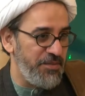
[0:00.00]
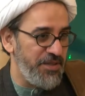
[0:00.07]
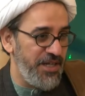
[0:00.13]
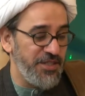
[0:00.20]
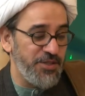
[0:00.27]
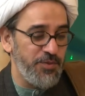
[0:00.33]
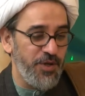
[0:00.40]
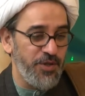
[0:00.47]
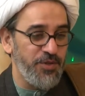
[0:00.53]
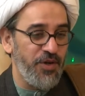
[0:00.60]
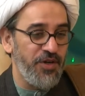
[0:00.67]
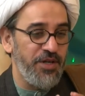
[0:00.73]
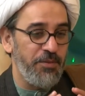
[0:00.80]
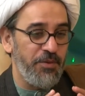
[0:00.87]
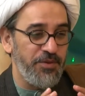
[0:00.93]
Yes, we are
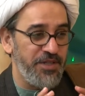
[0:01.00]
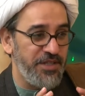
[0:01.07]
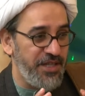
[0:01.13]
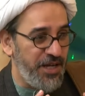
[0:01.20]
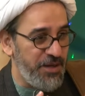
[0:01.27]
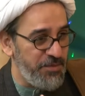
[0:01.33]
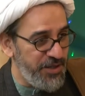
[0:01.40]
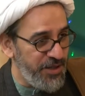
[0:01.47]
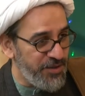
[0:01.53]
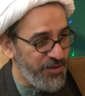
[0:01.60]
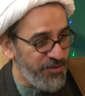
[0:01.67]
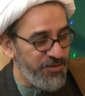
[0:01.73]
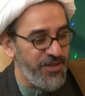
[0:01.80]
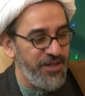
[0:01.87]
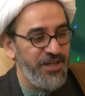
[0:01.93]
talking about the tarbiyat
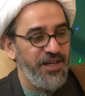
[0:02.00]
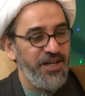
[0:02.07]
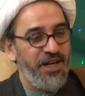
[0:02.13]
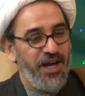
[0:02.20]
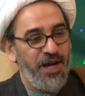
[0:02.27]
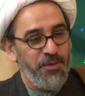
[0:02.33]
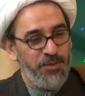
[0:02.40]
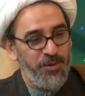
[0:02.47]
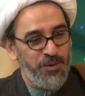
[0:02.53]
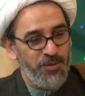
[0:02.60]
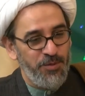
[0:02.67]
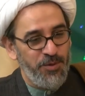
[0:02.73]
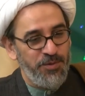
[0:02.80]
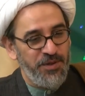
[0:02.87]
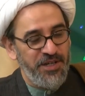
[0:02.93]
of Amirul
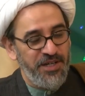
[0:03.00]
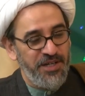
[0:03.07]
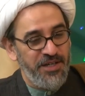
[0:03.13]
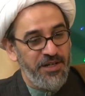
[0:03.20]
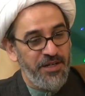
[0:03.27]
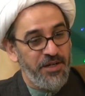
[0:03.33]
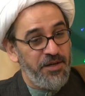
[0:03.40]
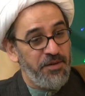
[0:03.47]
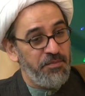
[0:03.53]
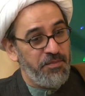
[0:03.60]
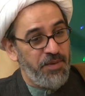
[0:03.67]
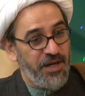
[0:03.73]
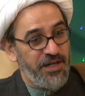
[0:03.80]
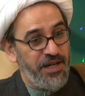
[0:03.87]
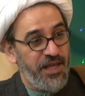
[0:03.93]
Mu'mineen,
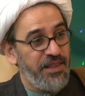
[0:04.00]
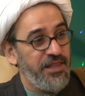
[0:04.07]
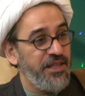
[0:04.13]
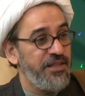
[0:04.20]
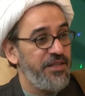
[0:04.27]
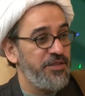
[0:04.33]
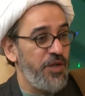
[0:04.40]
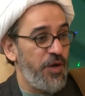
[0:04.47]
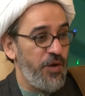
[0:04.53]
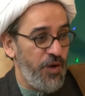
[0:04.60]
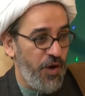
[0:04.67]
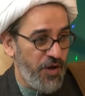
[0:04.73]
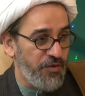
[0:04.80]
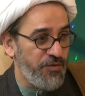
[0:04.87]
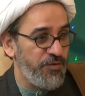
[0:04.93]
but I think there's a
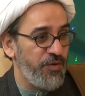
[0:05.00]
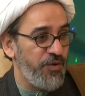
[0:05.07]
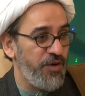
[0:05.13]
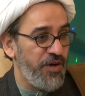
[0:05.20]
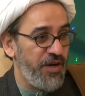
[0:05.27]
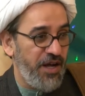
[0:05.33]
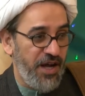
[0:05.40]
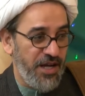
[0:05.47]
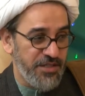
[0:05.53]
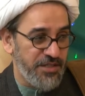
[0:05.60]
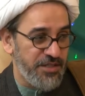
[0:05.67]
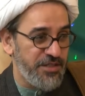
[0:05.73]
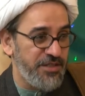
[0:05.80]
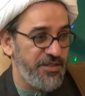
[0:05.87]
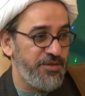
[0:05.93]
lot for
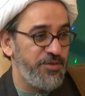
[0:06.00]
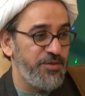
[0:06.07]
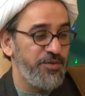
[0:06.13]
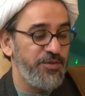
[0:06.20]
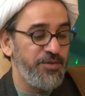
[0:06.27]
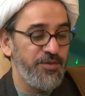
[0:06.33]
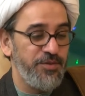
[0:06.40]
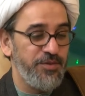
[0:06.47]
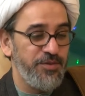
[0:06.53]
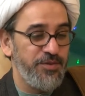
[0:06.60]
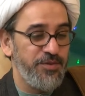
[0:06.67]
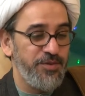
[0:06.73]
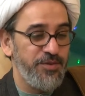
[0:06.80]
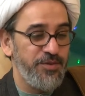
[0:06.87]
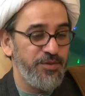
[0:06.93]
us to
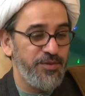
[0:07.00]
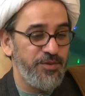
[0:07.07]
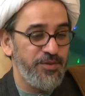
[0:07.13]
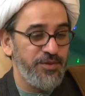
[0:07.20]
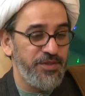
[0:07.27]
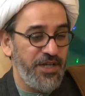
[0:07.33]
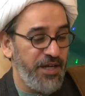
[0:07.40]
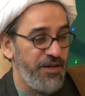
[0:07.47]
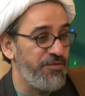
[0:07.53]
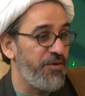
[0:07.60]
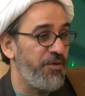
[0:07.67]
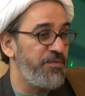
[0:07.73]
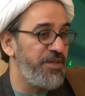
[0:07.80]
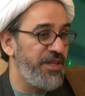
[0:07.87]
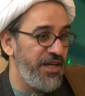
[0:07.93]
take
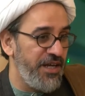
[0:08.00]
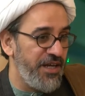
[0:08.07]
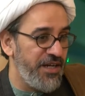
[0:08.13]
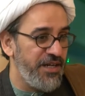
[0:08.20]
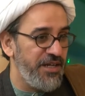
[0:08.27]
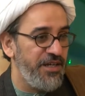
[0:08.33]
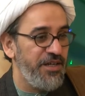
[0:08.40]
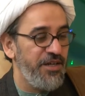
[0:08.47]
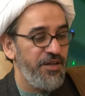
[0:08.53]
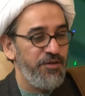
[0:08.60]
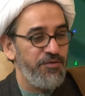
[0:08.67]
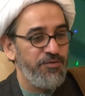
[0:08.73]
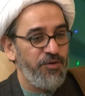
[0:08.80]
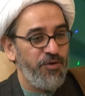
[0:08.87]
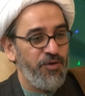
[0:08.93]
from there
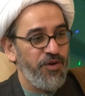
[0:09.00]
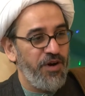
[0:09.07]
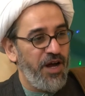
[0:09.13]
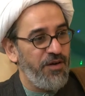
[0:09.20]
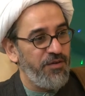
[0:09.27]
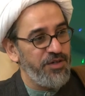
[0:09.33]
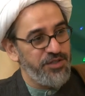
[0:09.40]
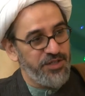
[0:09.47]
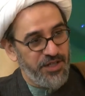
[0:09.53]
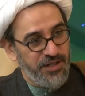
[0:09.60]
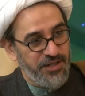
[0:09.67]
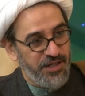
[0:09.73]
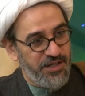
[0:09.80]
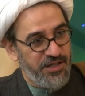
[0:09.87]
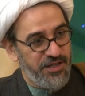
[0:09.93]
for our children,